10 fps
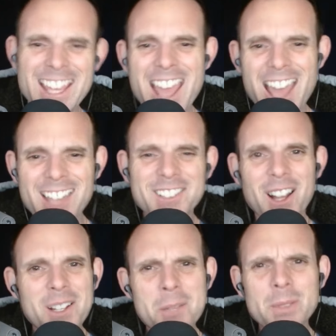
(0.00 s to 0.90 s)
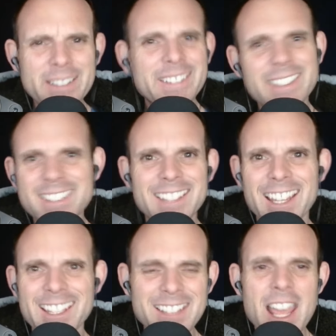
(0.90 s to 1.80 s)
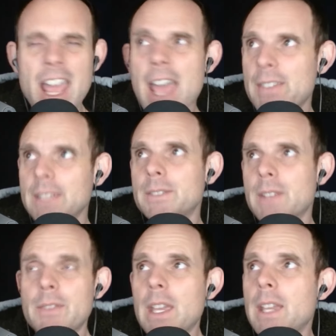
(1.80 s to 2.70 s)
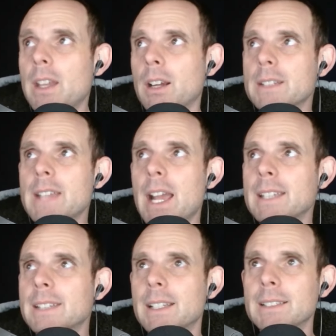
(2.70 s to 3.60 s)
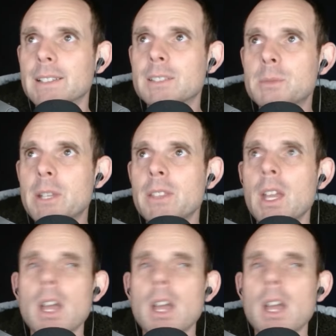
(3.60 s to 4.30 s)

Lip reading: has gone completely insane and they are attacking Danielle Smith